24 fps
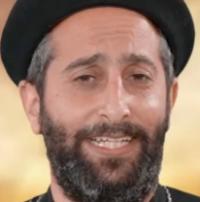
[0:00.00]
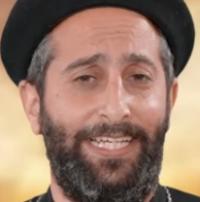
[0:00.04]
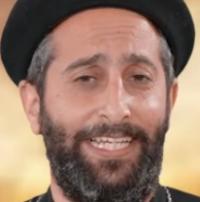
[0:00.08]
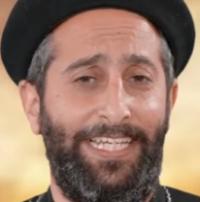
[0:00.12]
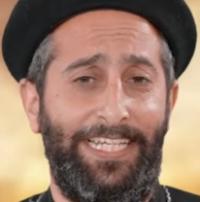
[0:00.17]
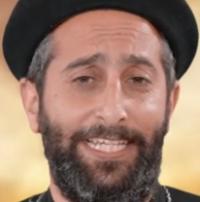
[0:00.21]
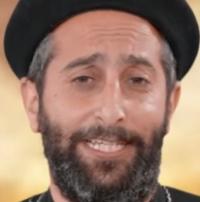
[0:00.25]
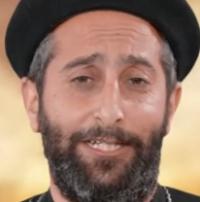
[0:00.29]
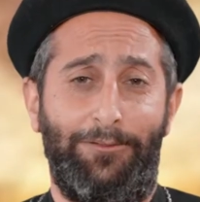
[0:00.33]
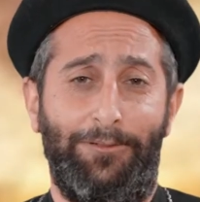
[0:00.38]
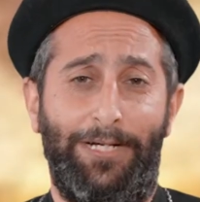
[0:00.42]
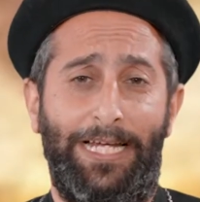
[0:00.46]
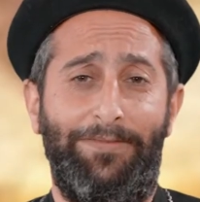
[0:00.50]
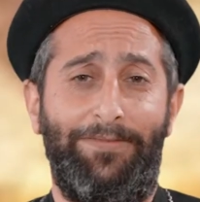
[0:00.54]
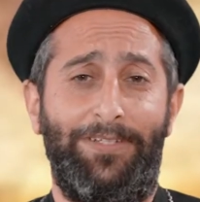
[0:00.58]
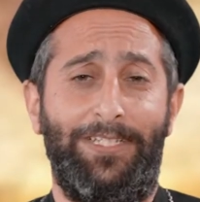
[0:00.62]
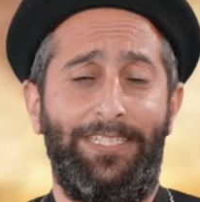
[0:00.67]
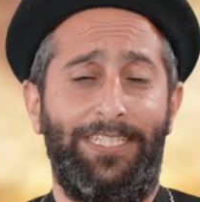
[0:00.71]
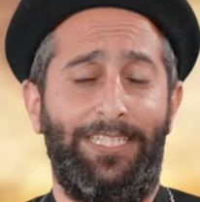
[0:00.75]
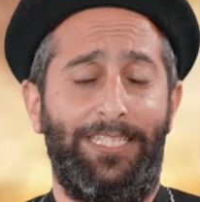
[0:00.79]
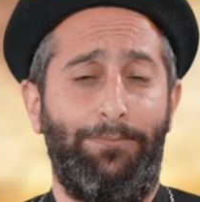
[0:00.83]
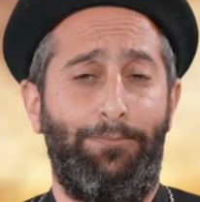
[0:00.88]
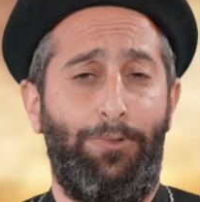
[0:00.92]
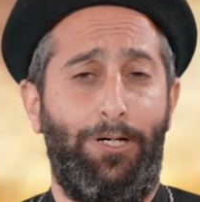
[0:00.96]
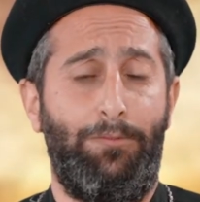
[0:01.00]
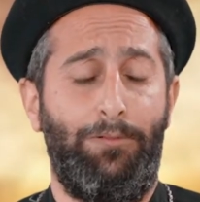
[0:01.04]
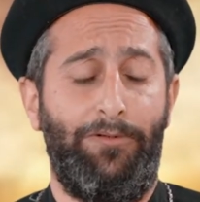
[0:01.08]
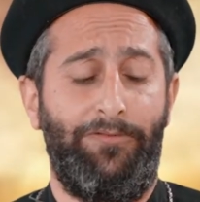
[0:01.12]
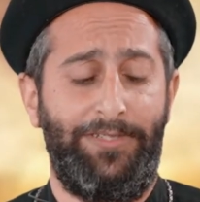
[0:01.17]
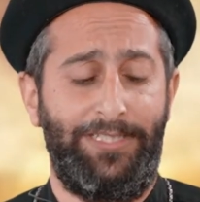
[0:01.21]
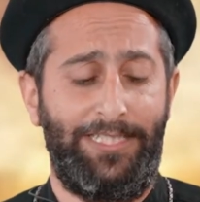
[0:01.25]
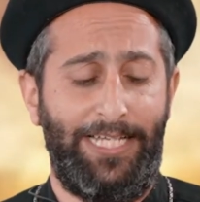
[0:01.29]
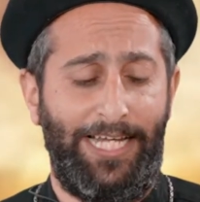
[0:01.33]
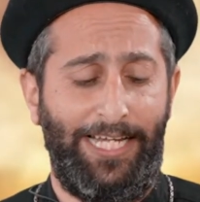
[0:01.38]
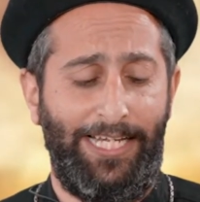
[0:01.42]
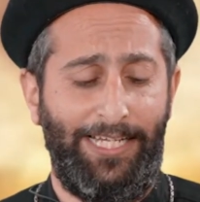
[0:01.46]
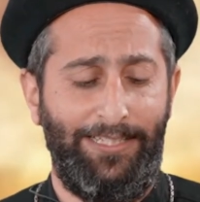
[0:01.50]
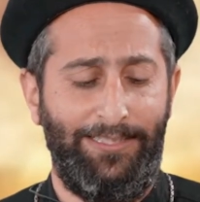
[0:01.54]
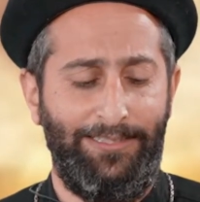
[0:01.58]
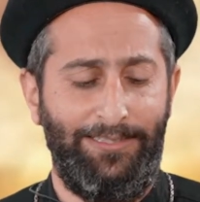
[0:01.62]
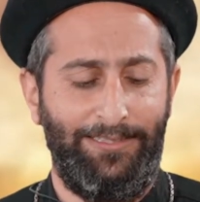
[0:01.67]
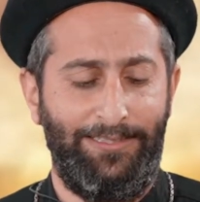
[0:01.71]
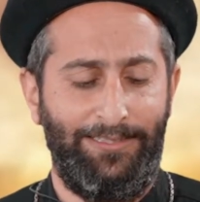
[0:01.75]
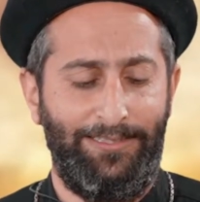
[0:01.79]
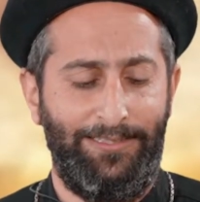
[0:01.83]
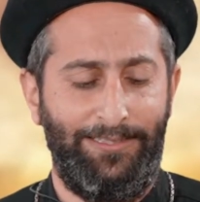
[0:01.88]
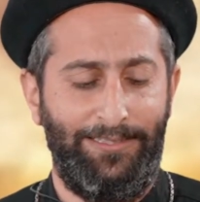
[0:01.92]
He engraved us in the palm of His hand.